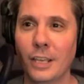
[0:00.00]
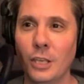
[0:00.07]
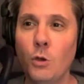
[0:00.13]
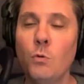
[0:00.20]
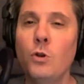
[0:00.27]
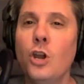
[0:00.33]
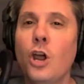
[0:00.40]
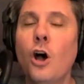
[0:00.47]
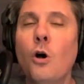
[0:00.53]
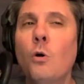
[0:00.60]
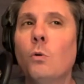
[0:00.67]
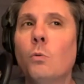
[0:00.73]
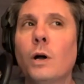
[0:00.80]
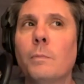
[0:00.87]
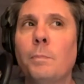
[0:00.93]
You
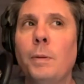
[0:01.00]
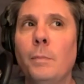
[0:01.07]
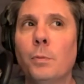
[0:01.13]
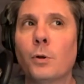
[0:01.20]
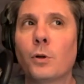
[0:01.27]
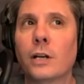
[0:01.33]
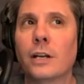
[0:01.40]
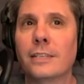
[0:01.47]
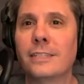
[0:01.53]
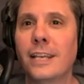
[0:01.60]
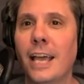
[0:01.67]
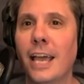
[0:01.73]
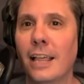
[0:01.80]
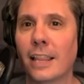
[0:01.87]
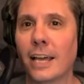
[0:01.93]
know what people are going to
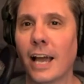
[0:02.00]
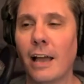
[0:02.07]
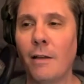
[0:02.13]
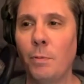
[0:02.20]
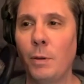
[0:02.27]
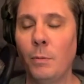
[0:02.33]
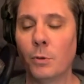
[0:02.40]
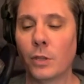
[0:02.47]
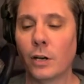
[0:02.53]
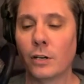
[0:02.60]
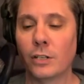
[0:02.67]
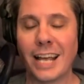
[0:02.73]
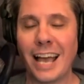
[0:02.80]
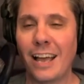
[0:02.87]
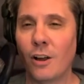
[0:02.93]
say. Like I have people that are
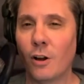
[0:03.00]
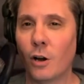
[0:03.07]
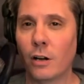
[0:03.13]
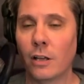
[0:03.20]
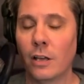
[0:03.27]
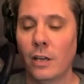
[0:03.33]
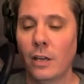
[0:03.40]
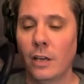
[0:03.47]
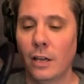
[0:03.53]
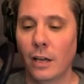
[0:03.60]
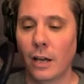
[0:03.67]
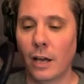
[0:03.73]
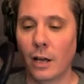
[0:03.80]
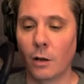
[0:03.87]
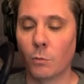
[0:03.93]
diehard
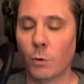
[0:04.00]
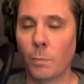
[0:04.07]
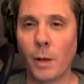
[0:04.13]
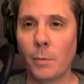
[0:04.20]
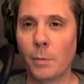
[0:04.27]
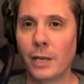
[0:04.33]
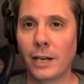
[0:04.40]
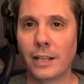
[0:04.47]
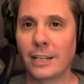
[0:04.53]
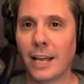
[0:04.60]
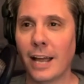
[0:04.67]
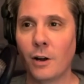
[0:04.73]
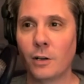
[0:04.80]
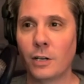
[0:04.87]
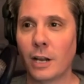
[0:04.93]
Republican and
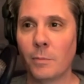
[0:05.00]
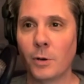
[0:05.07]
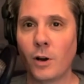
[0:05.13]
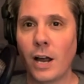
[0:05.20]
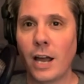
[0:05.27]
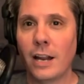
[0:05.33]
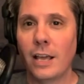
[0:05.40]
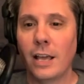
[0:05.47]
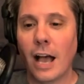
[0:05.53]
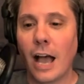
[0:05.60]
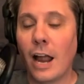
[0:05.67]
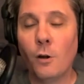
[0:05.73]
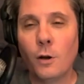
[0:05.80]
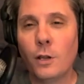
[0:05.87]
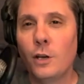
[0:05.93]
diehard Democrat.
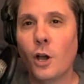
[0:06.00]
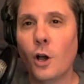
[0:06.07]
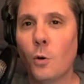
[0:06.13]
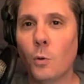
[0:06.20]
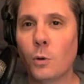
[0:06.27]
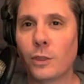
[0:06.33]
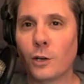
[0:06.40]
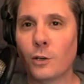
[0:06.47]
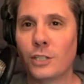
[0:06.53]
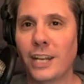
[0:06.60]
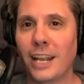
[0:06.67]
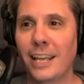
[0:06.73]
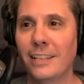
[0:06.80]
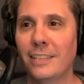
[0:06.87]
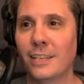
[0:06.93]
I already know what their
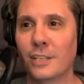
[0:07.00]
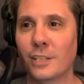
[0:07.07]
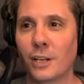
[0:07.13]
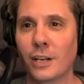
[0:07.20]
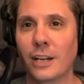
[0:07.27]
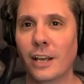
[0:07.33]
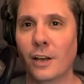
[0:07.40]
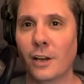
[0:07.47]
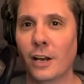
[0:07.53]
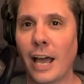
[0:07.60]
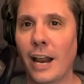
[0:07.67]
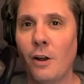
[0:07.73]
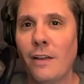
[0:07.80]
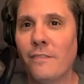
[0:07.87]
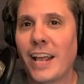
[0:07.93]
stance is on.
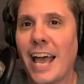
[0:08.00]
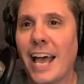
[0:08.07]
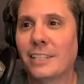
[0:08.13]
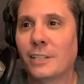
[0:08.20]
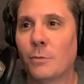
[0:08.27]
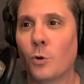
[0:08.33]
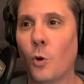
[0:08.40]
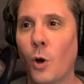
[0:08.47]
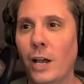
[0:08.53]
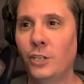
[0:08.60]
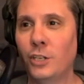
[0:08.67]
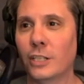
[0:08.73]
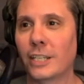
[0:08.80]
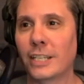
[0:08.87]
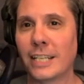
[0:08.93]
I don't have to ask them
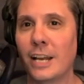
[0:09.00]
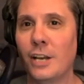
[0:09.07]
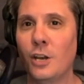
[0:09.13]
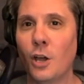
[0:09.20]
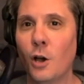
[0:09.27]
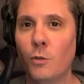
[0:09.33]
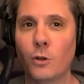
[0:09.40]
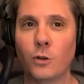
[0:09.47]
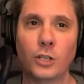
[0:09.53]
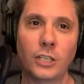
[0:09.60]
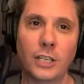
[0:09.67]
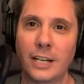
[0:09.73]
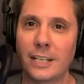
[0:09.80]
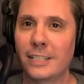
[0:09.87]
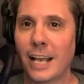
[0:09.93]
questions because I know they're
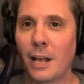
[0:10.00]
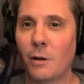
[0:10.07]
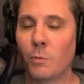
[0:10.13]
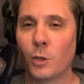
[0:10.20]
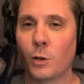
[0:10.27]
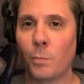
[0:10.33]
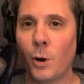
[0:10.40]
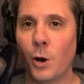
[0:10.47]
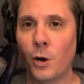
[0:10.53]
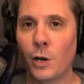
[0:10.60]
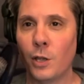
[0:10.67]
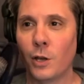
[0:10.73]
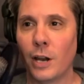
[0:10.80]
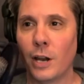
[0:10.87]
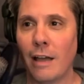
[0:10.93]
just going to side with their
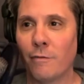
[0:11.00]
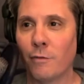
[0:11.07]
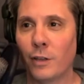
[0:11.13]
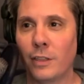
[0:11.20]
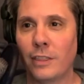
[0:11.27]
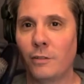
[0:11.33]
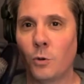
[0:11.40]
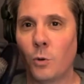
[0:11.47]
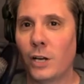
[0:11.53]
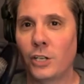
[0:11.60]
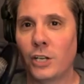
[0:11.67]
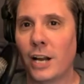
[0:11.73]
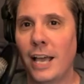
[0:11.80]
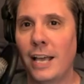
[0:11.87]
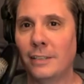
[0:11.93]
party on every
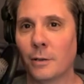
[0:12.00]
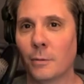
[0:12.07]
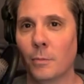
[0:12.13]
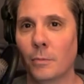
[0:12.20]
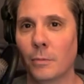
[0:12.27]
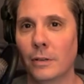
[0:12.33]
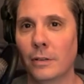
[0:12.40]
question I ask them.